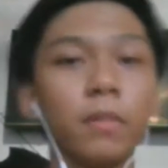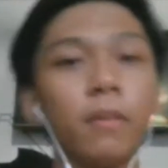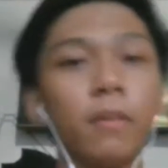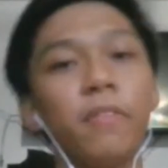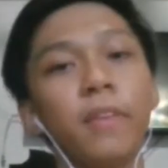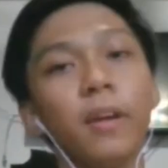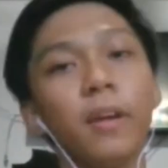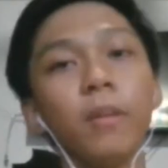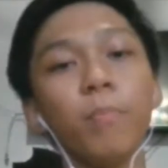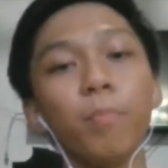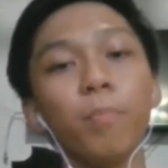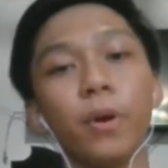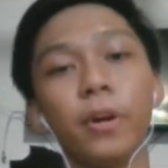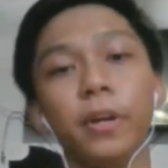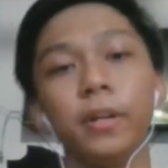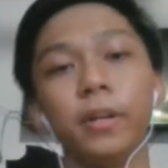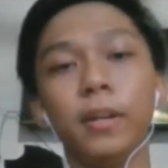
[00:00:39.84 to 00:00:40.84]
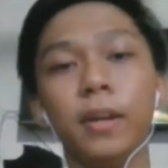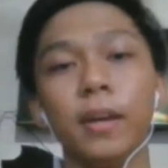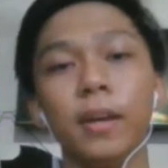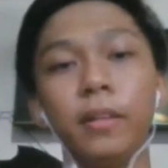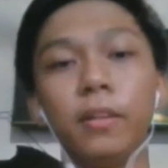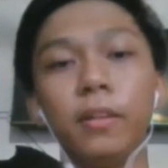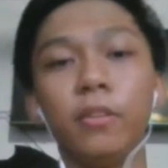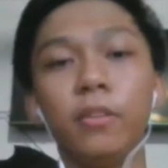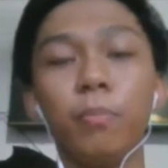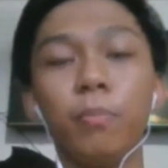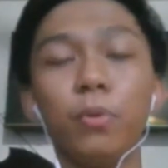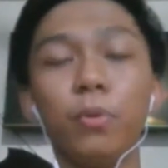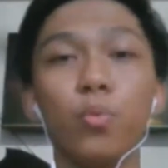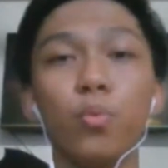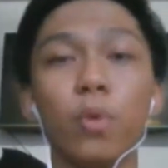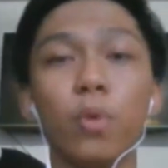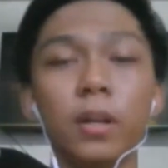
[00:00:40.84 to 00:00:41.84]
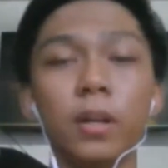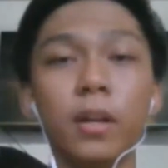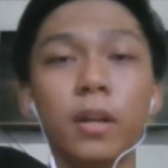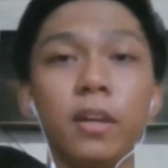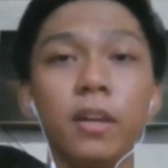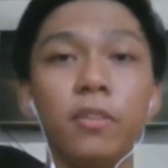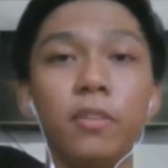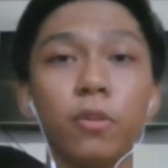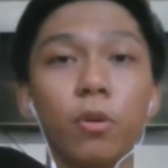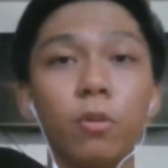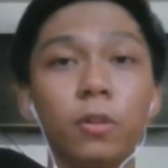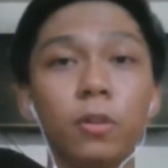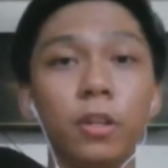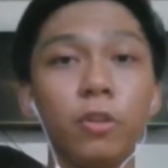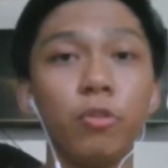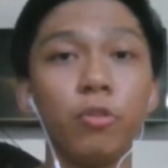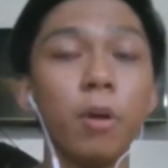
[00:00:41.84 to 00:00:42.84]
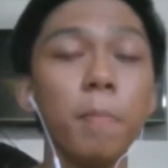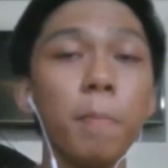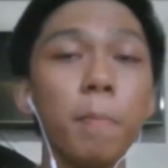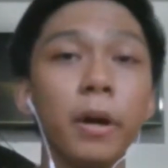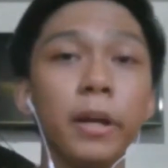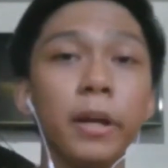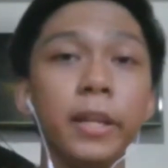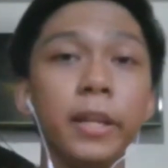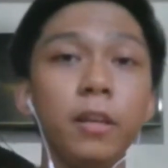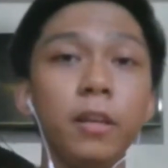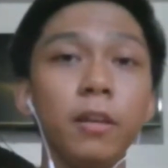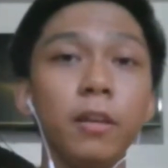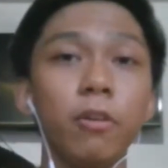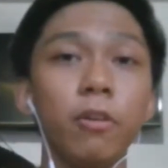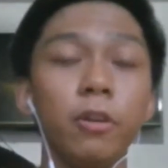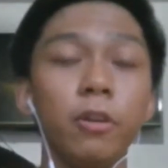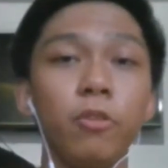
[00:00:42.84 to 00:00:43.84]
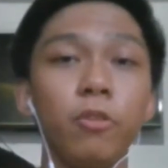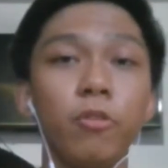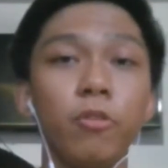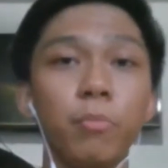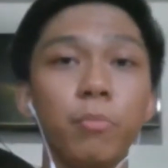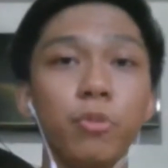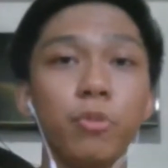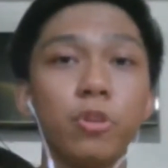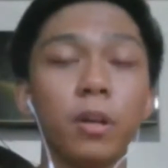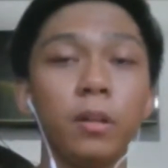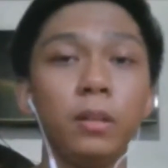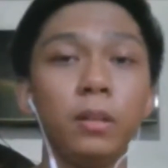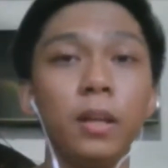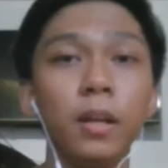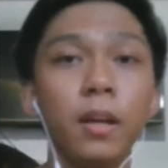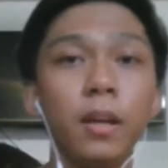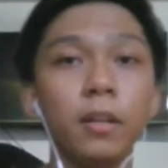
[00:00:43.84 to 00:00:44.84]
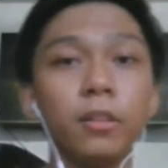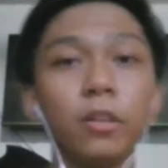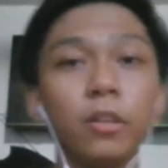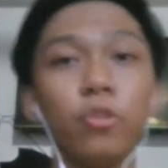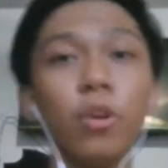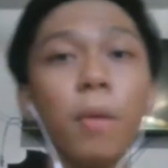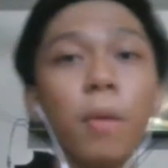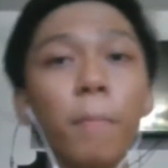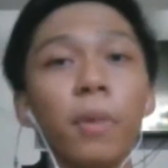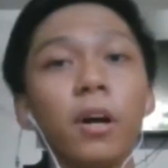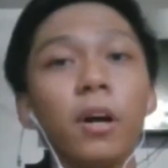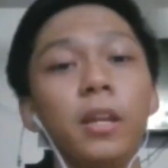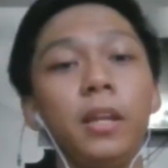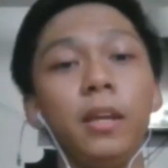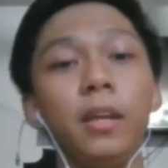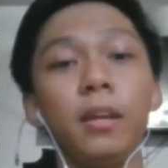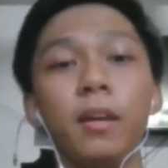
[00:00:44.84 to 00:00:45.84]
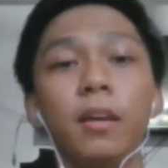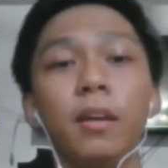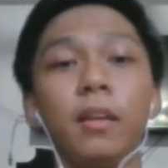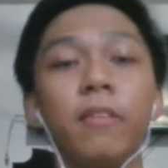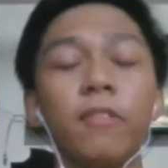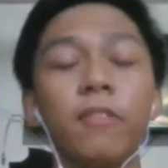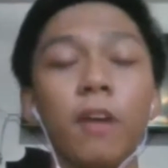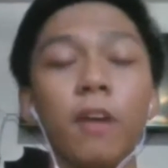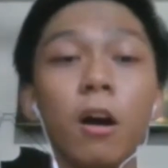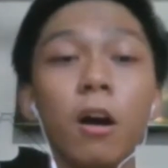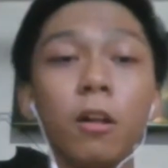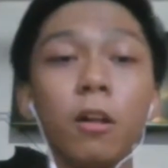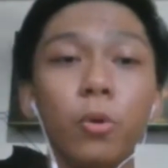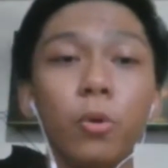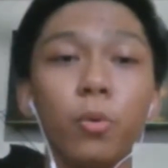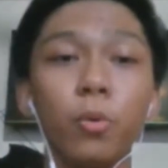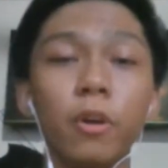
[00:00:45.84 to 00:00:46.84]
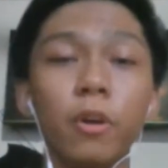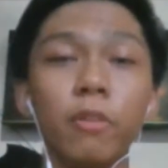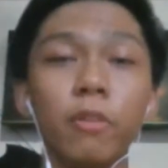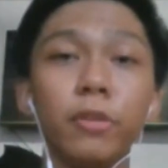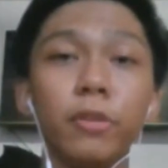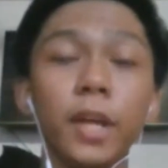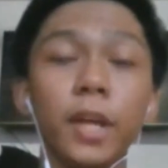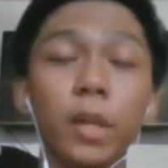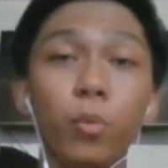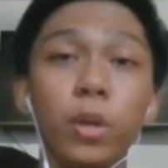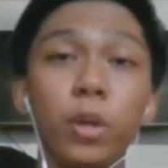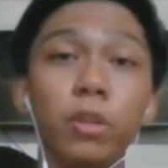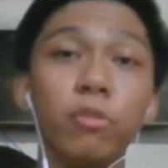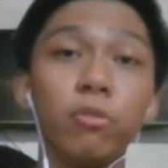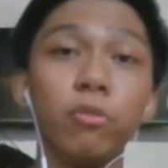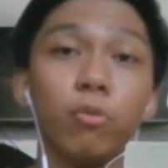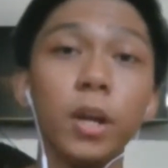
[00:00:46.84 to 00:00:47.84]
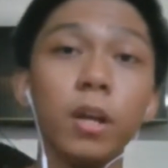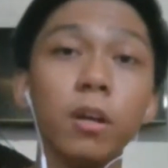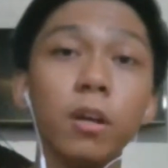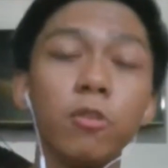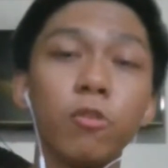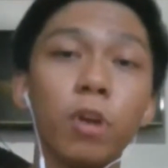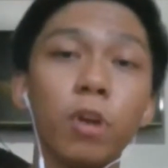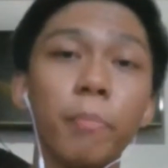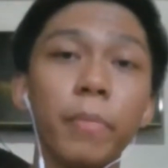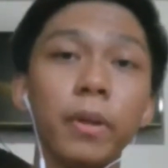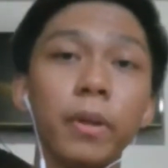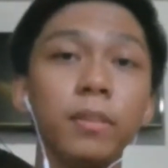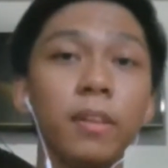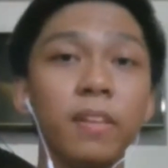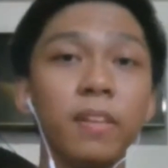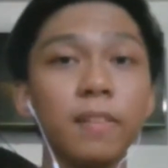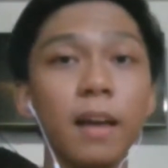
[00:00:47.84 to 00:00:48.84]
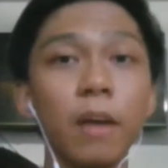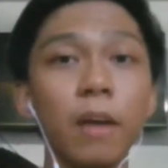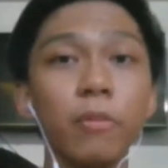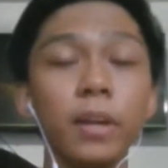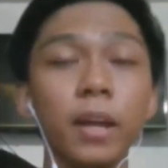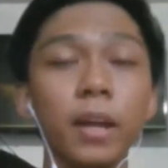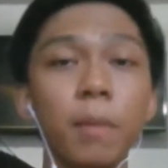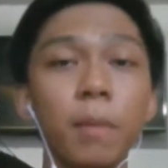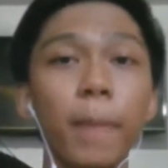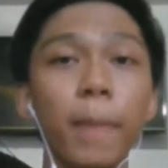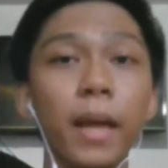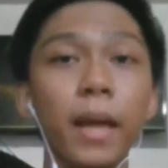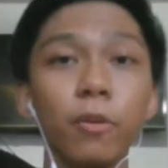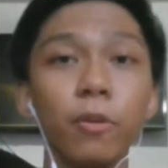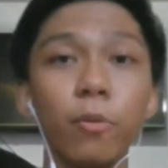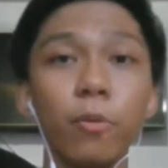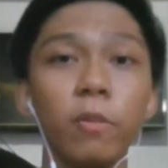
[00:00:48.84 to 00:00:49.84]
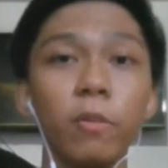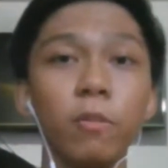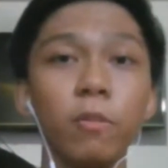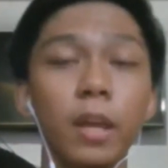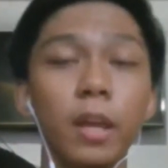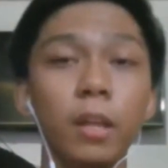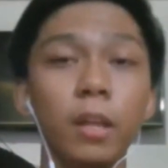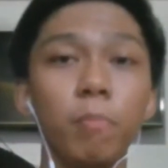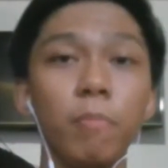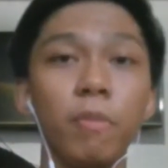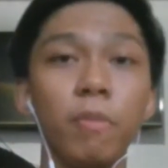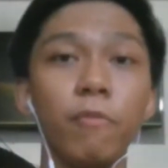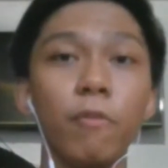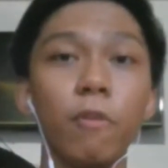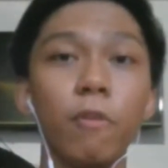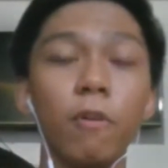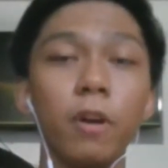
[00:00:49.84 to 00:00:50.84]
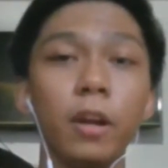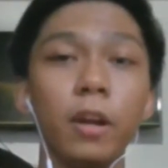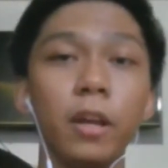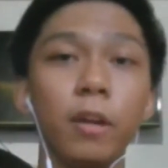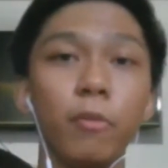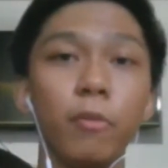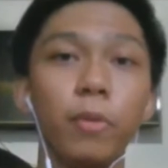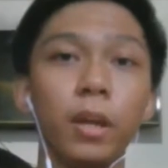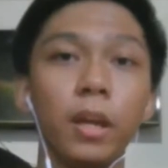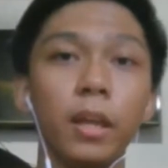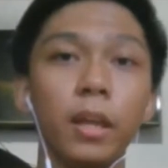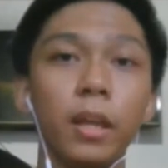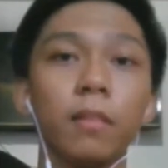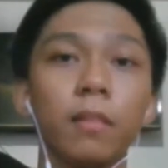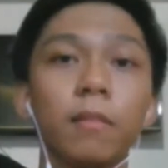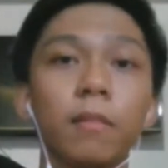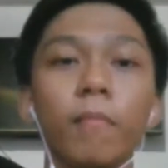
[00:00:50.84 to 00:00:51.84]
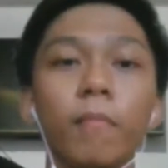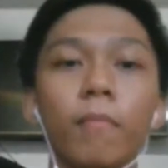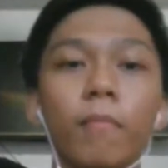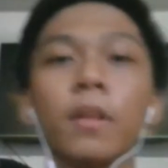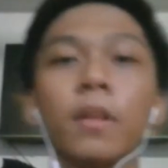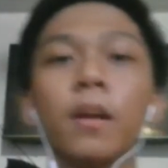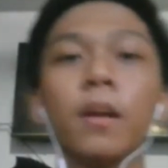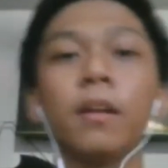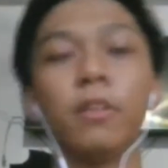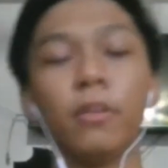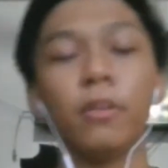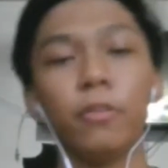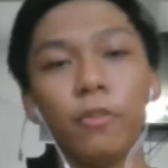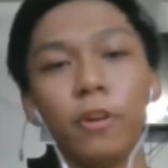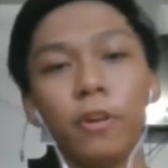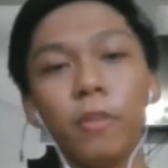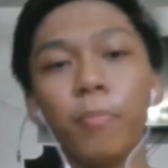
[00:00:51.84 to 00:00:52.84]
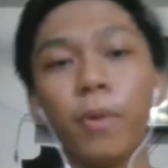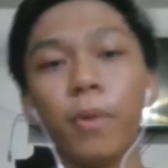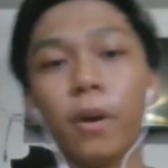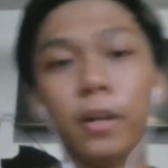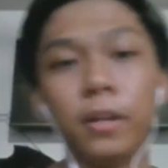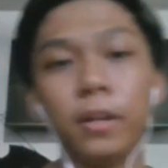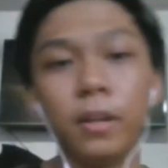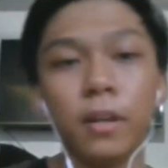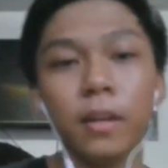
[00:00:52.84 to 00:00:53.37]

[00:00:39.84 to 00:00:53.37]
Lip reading: The second part, this blue one, is called the drum body or the drum shell. The drum body is hollow so that when you strike a drum, the sound can better resonate before hearing it. The third part,